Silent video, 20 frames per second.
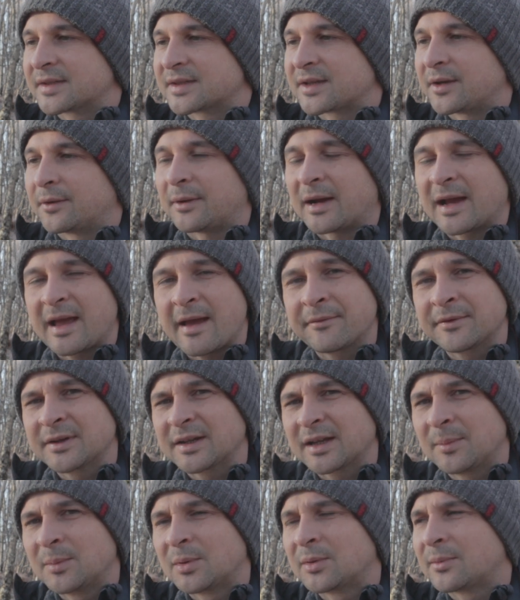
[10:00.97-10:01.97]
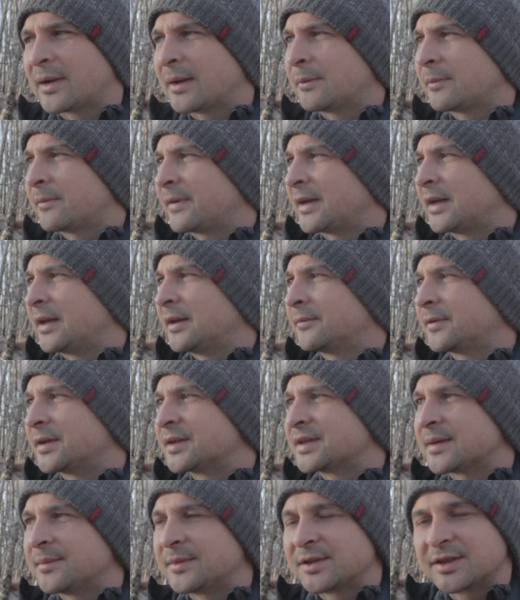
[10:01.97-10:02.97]
So I haven't come away with any of
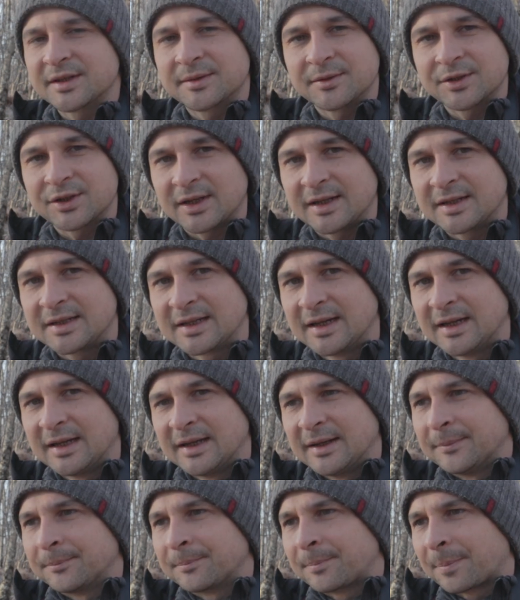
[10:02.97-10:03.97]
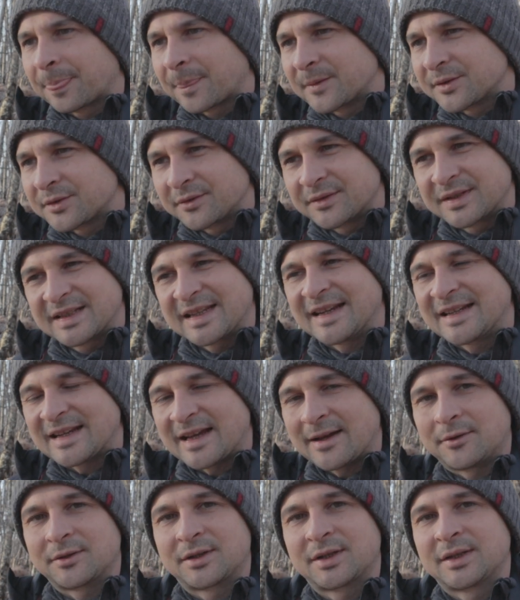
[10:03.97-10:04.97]
those images which I'd sort of set
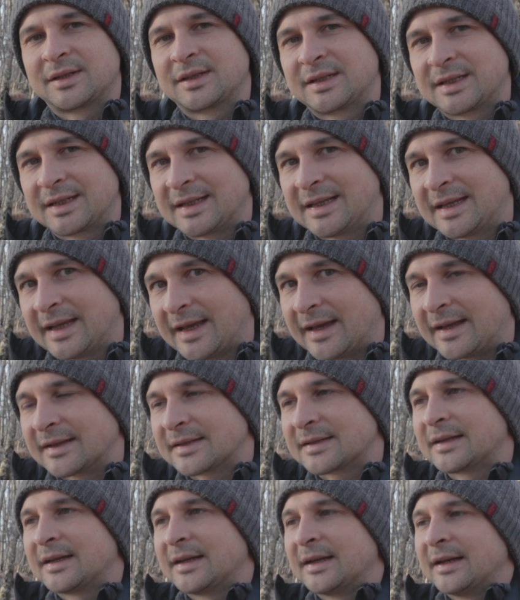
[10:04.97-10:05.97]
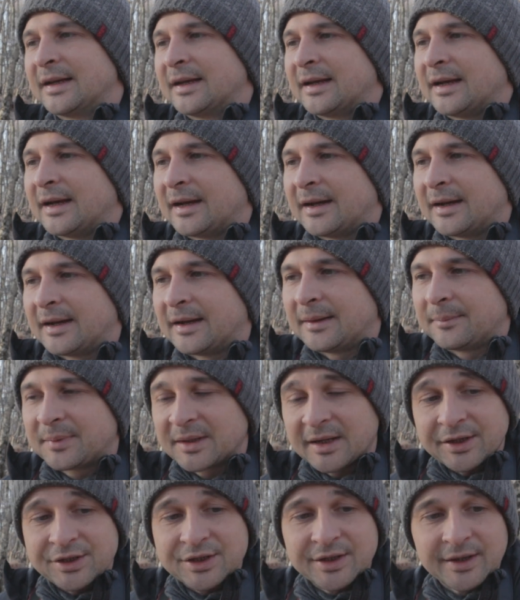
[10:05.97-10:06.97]
out to get.
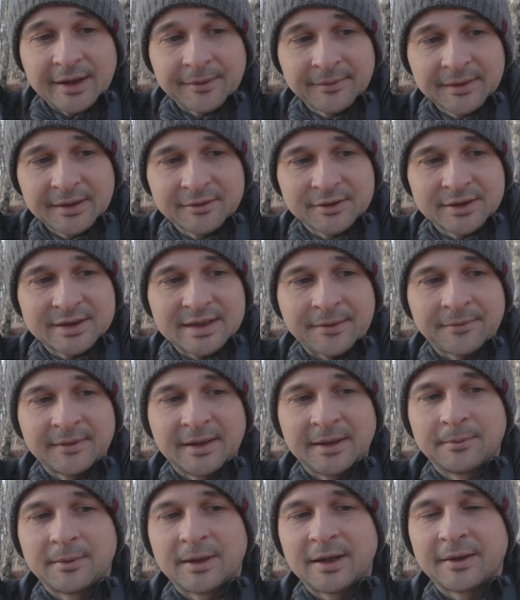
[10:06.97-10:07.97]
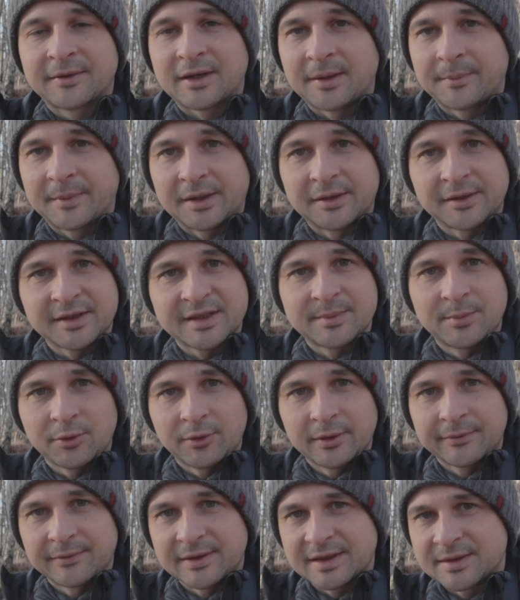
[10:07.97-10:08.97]
But actually, I think it was definitely worth coming and
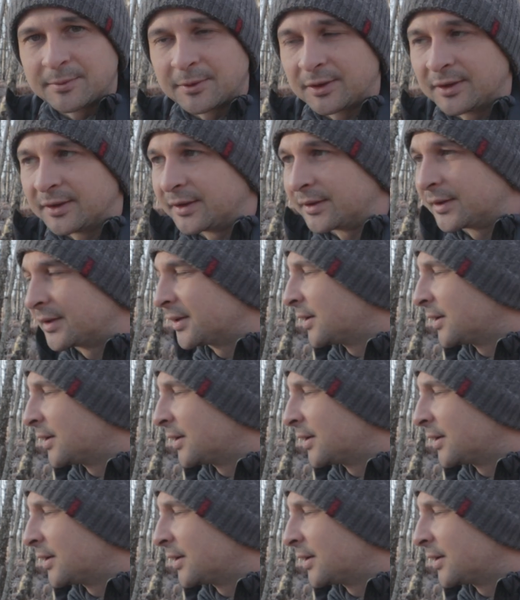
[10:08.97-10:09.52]
exploring this woodland.